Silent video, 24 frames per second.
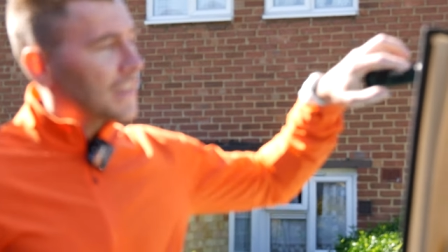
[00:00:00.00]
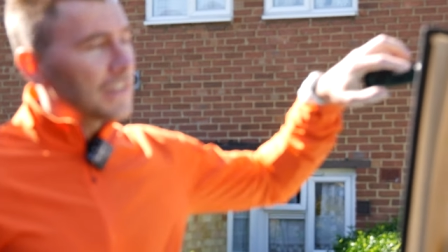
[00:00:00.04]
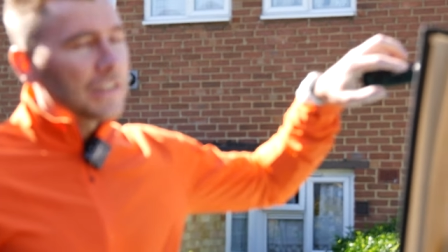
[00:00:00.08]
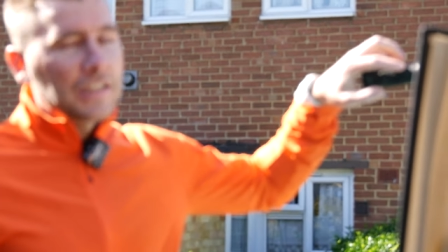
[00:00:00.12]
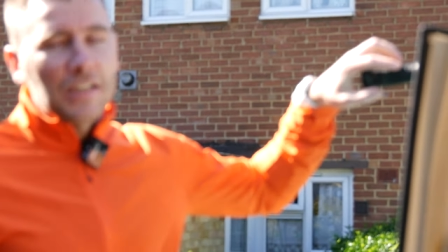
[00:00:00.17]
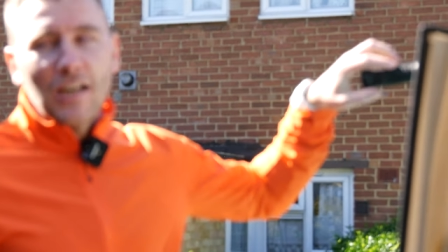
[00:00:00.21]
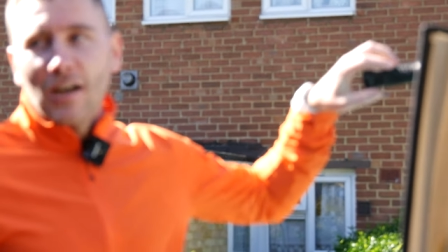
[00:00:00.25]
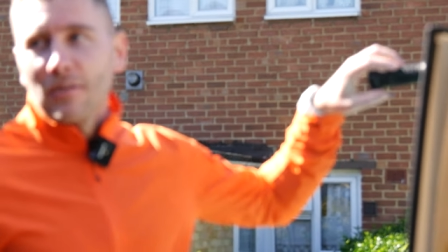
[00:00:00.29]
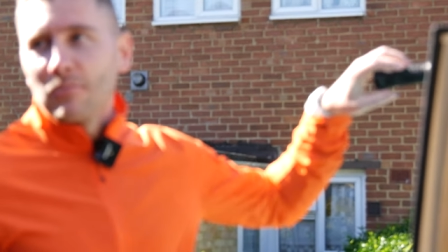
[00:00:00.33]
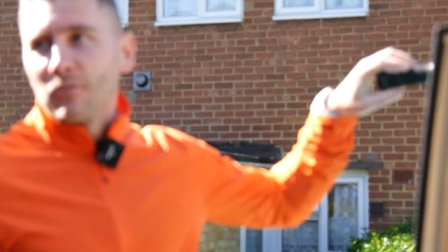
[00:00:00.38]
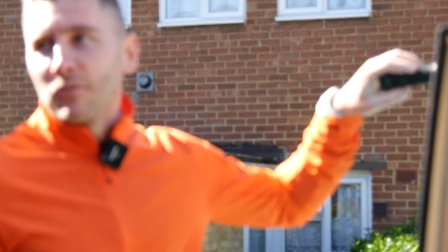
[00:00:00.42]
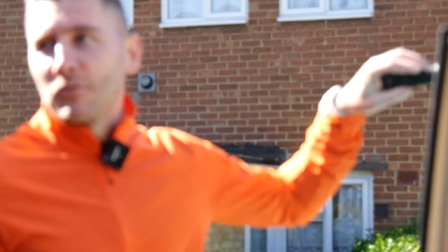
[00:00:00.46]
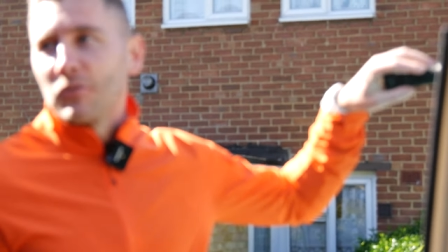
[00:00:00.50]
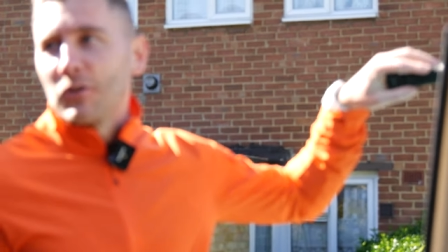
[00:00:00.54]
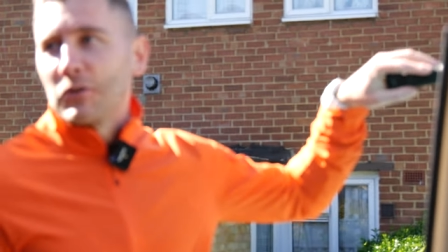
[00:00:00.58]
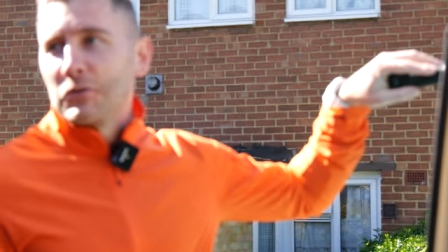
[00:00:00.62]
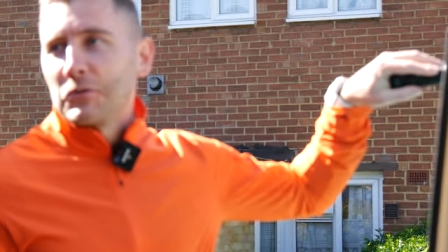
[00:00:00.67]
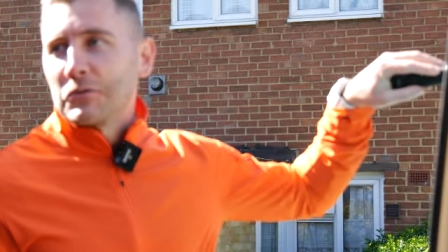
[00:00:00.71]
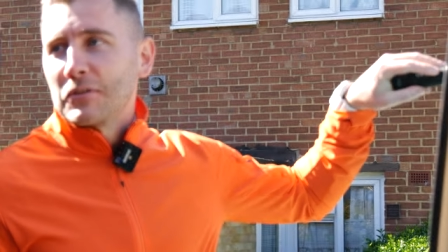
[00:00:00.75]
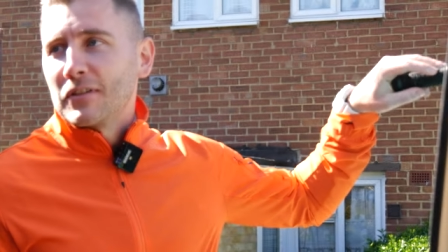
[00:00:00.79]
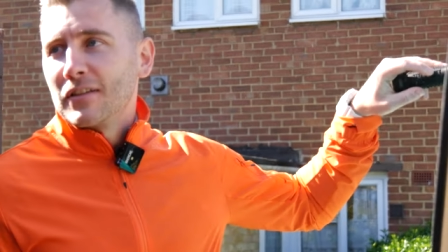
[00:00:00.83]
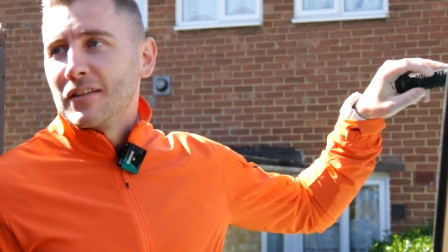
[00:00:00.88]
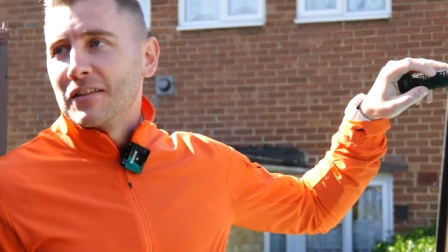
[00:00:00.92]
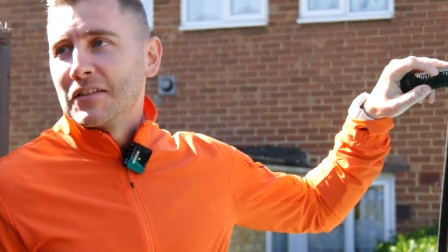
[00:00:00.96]
had the Amal
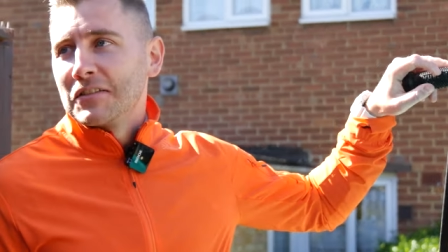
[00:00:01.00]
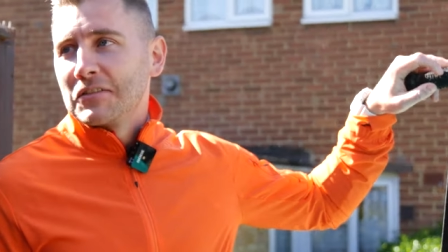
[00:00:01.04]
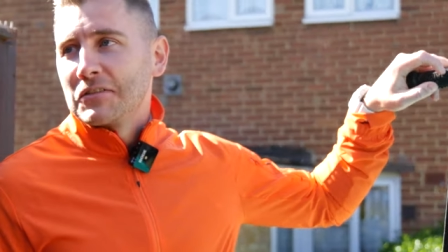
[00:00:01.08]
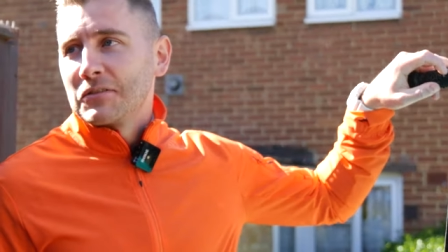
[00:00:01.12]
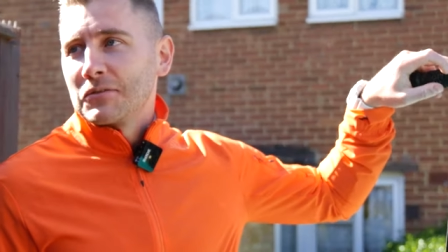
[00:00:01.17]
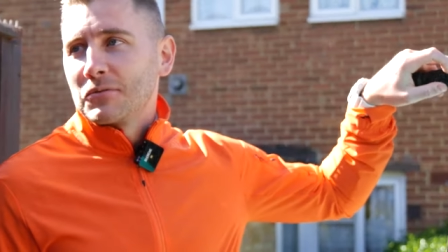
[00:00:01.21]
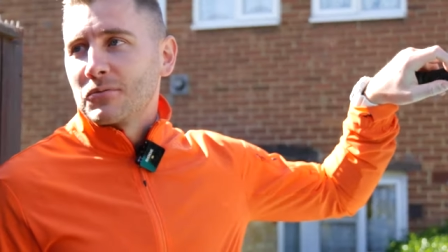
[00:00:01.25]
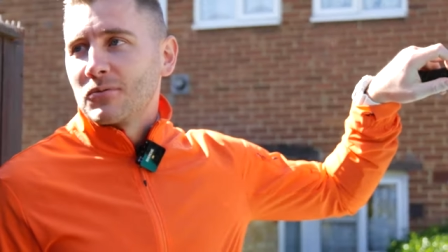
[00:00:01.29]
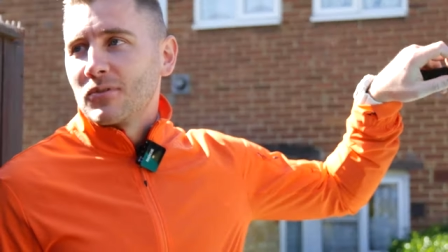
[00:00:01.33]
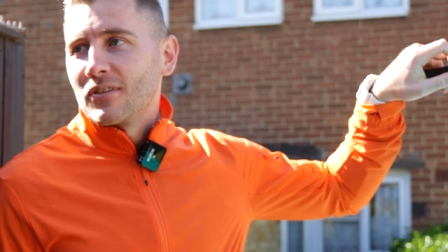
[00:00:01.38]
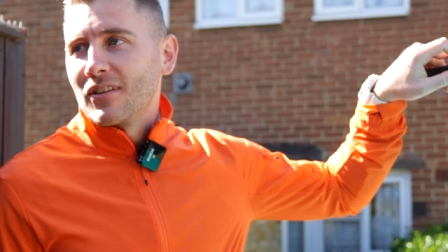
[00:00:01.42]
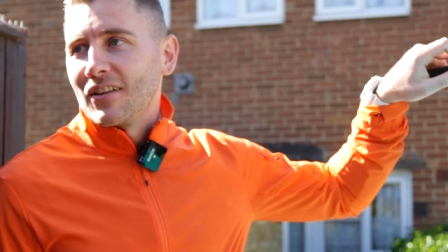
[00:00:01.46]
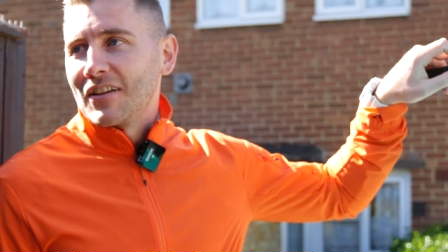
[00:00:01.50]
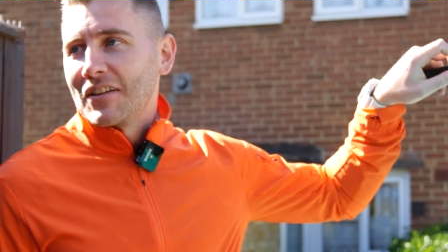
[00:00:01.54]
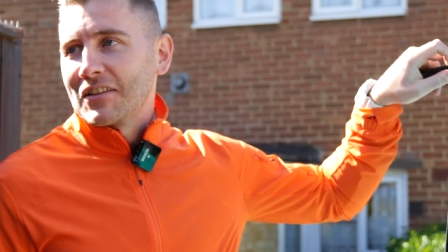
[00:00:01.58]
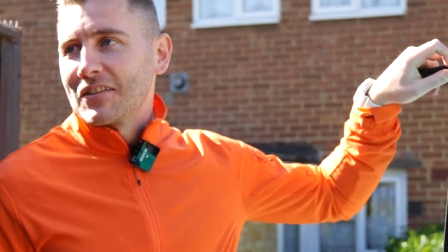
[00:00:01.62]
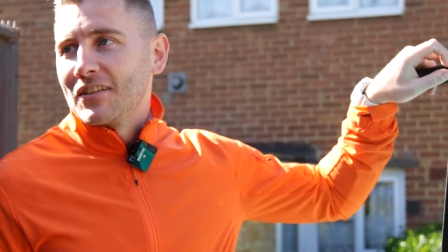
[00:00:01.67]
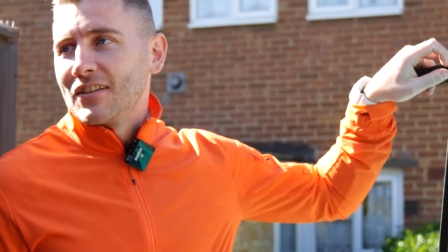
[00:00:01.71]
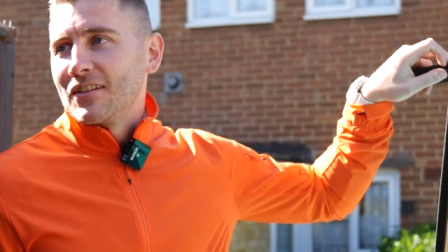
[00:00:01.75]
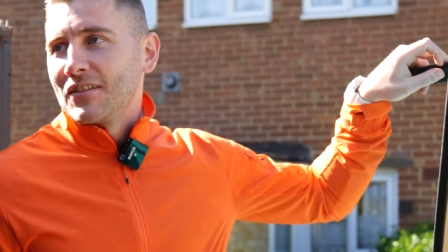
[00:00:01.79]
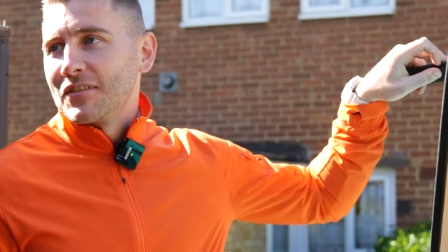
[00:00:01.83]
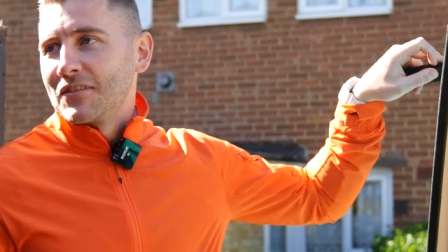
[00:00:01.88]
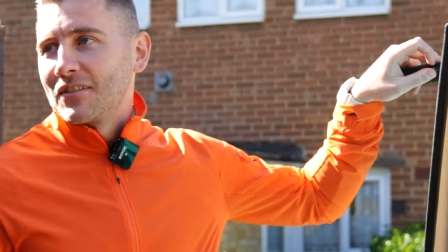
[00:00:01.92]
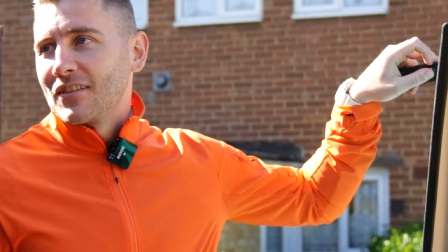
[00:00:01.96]
wrote on it were like
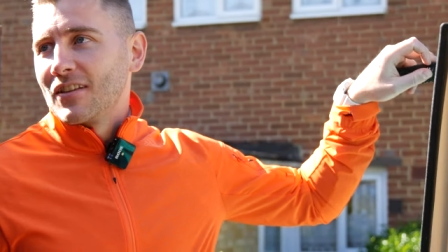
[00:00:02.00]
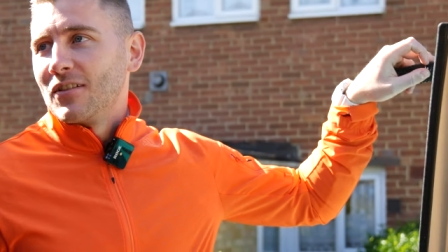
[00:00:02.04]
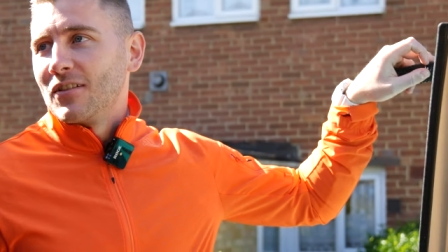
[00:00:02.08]
the